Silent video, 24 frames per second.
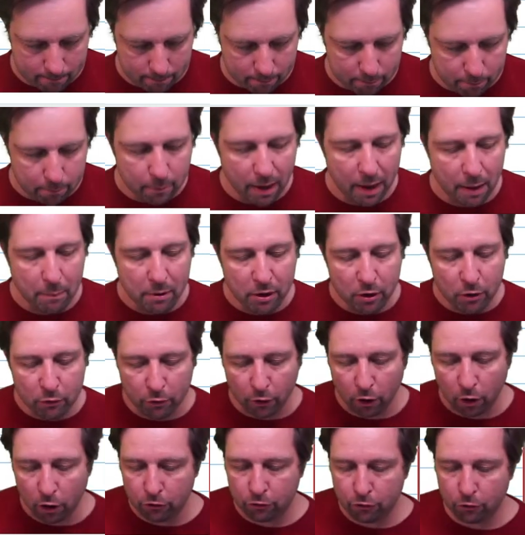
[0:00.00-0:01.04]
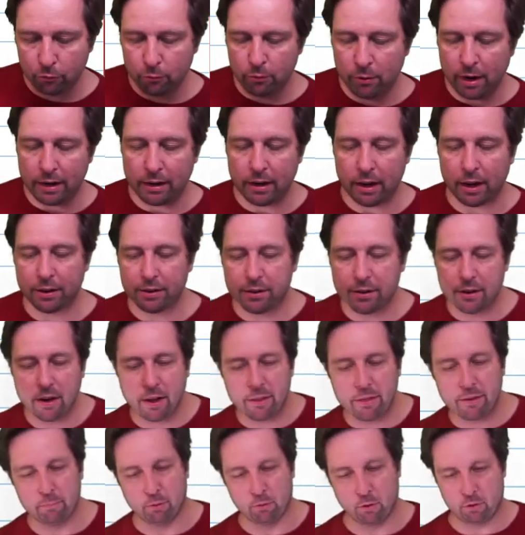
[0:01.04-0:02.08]
Maybe you've also read
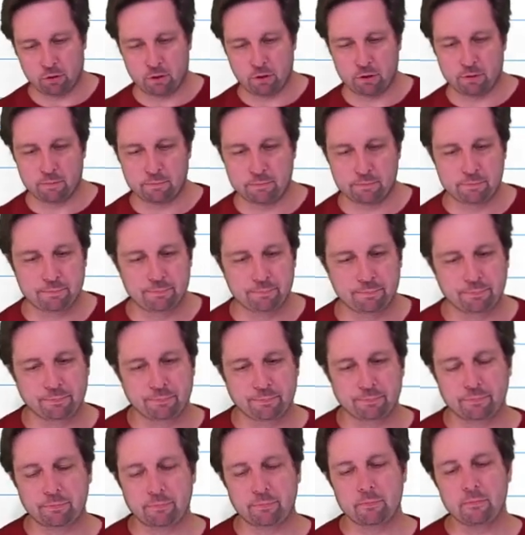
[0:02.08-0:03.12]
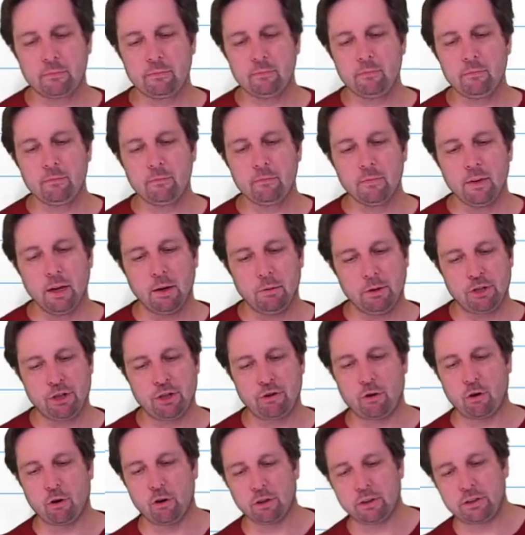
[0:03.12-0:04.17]
another book, which is
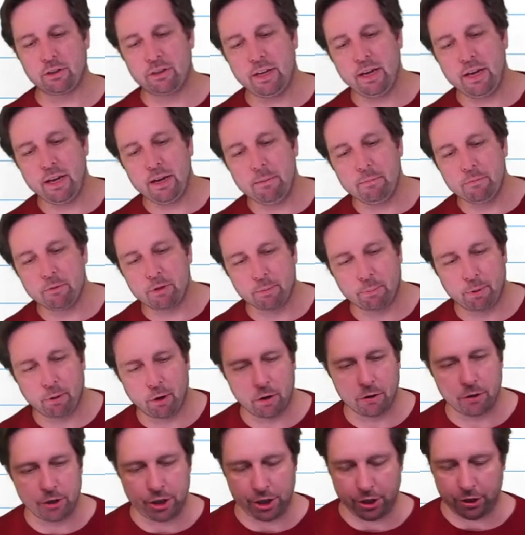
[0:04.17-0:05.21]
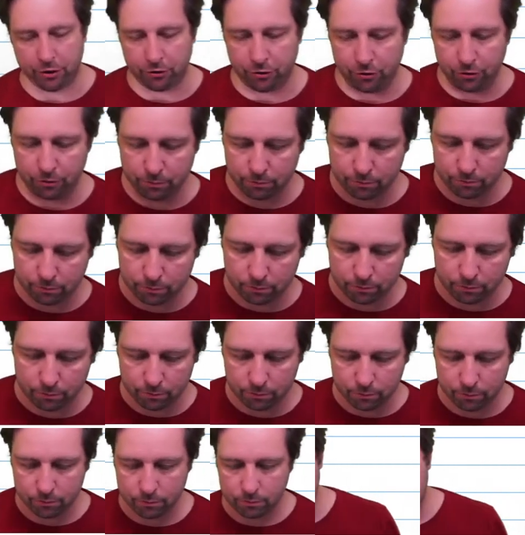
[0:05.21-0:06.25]
called Team Topologies.
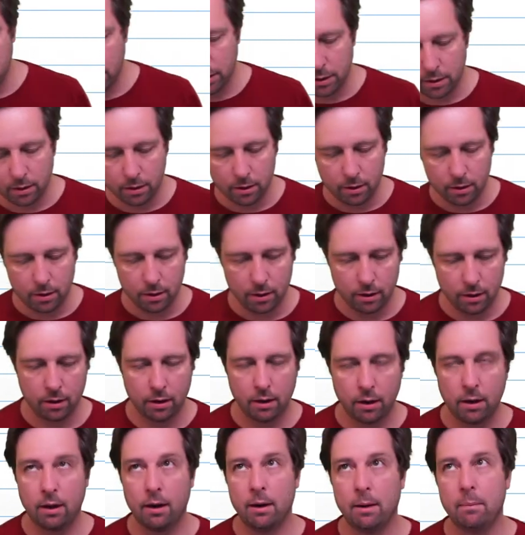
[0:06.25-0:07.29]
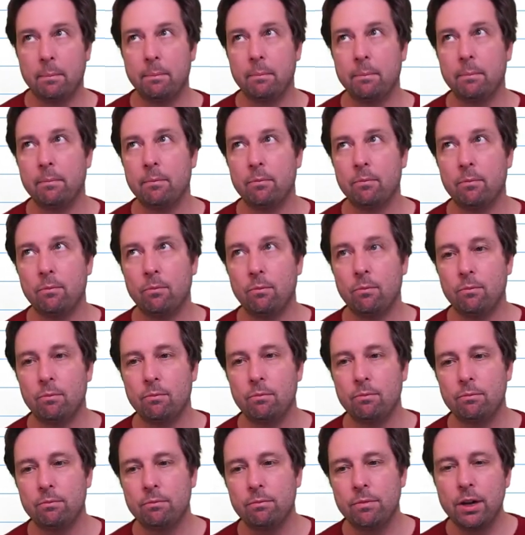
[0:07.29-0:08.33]

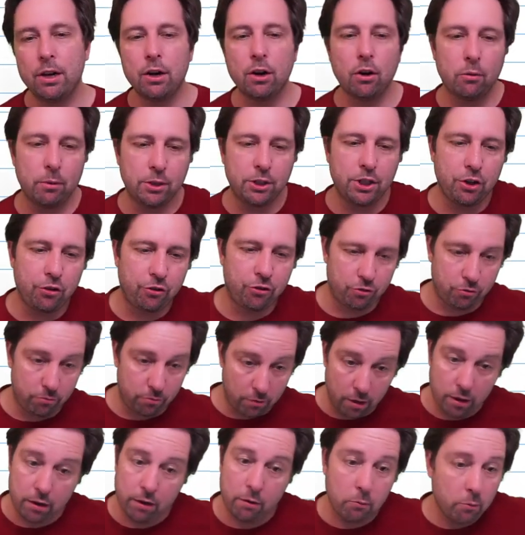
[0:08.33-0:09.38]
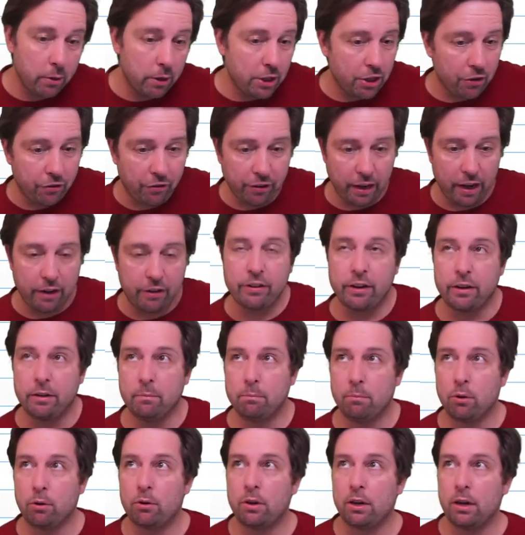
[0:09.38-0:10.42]
You know, which is an excellent
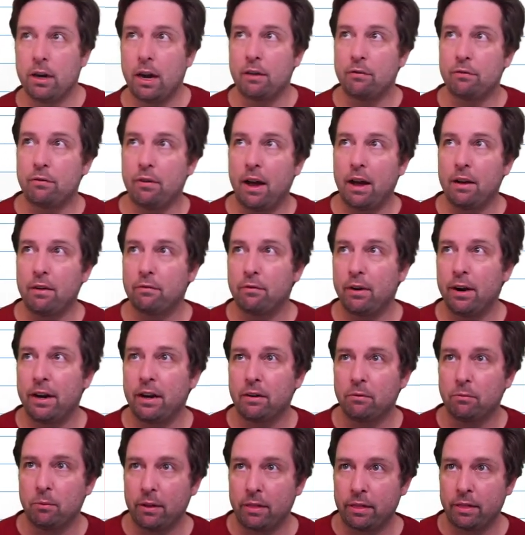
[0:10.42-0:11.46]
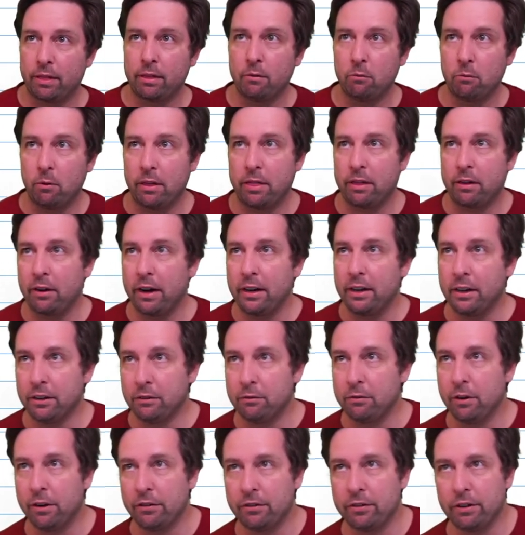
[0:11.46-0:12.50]
book, and I've read it with great
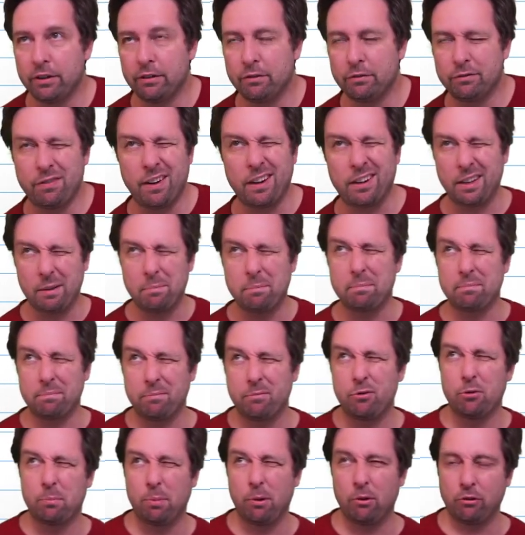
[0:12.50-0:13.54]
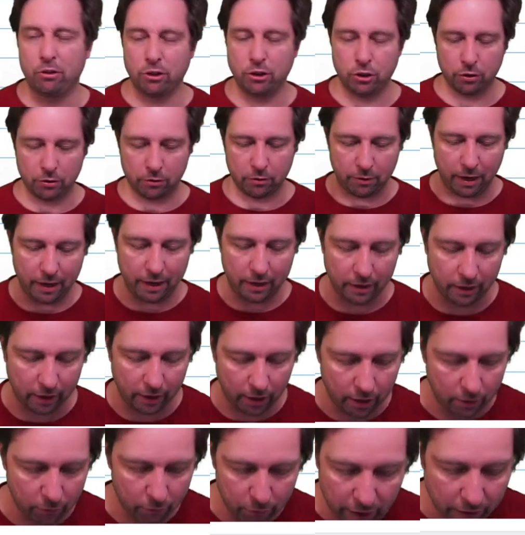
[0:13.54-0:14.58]
interest. And in fact, I suppose I should already
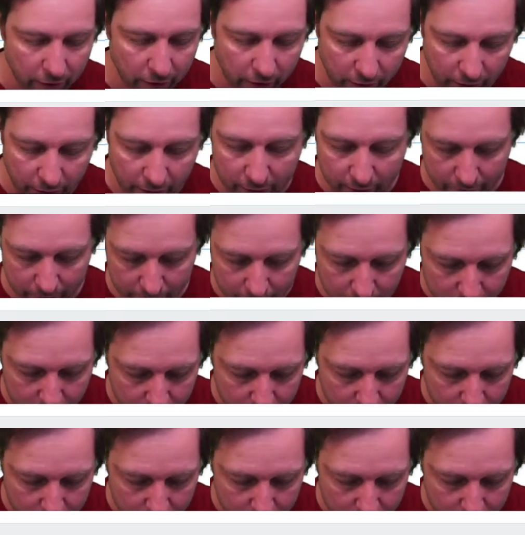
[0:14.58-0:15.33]
read it again,